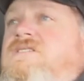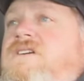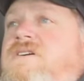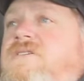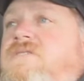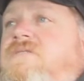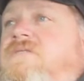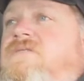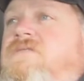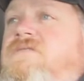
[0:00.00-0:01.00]
So
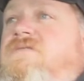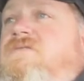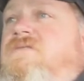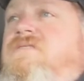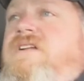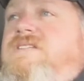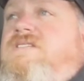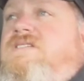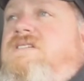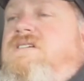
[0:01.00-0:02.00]

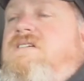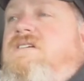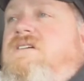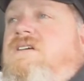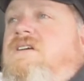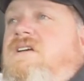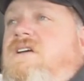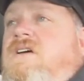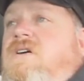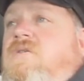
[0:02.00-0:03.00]
that's
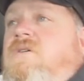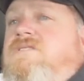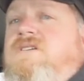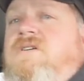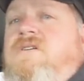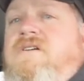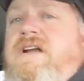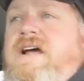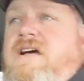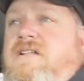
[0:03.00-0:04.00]
what's going on
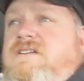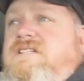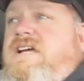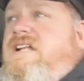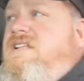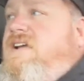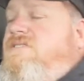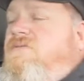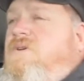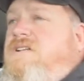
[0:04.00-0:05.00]
now. Like I said,
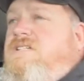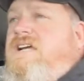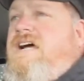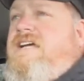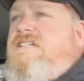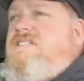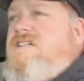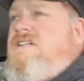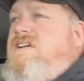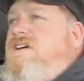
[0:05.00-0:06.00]
thanks for watching, guys,
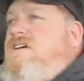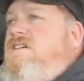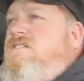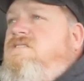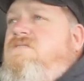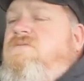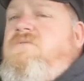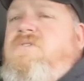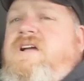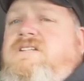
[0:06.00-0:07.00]
and
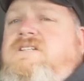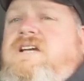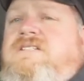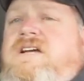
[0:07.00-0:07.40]
we'll catch you next